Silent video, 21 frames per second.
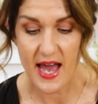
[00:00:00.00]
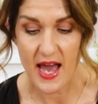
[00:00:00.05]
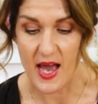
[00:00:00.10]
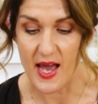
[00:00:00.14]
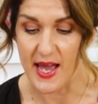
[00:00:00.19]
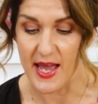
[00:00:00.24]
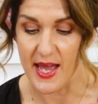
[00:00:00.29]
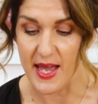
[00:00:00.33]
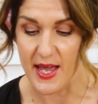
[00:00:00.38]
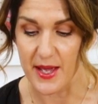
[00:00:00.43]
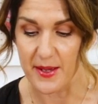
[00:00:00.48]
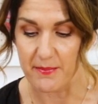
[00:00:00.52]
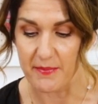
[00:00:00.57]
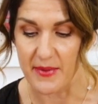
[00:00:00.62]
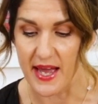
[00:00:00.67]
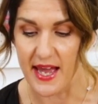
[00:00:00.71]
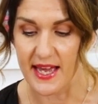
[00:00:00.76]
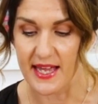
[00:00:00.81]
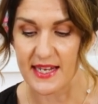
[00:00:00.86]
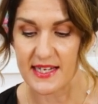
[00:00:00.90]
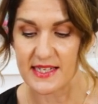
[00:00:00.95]
um,
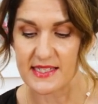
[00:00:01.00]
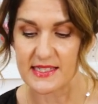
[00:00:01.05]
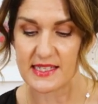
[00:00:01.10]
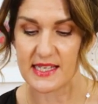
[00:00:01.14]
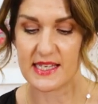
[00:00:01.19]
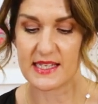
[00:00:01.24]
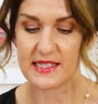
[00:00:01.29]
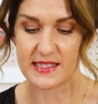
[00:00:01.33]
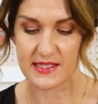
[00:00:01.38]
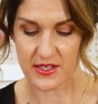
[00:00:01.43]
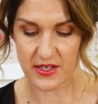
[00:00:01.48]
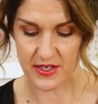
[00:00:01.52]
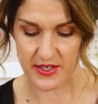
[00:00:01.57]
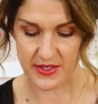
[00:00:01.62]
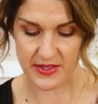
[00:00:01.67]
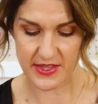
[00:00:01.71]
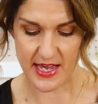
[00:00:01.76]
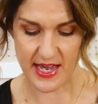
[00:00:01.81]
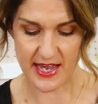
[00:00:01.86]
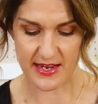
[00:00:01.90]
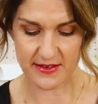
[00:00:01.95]
and it's
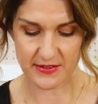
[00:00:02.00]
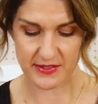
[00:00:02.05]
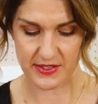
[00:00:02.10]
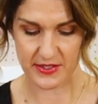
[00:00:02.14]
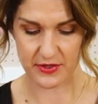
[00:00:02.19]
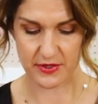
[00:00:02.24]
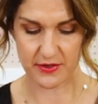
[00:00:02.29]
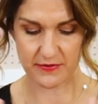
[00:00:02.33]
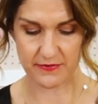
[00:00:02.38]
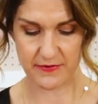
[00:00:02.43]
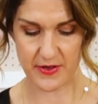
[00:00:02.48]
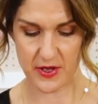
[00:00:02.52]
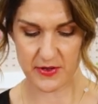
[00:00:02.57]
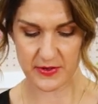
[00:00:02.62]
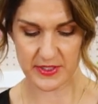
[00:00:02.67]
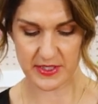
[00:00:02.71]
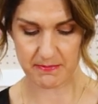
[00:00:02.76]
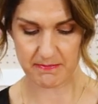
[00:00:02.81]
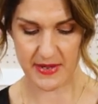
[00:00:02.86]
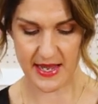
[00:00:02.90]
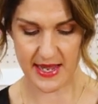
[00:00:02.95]
got that sort of
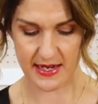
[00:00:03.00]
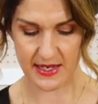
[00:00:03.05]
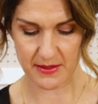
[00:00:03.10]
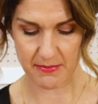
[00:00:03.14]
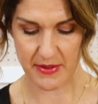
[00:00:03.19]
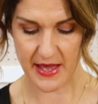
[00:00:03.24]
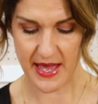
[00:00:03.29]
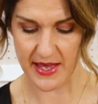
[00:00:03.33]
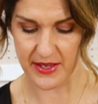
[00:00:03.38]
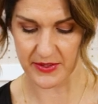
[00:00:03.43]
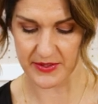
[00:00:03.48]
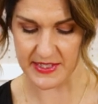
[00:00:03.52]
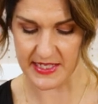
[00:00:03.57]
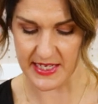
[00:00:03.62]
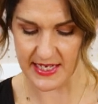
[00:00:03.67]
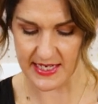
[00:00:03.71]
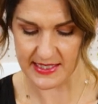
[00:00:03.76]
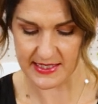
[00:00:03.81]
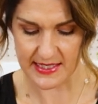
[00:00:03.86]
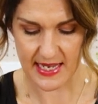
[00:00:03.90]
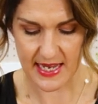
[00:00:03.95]
folded back lapel
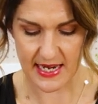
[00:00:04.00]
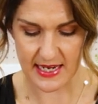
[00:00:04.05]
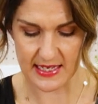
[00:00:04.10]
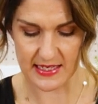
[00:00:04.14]
detail.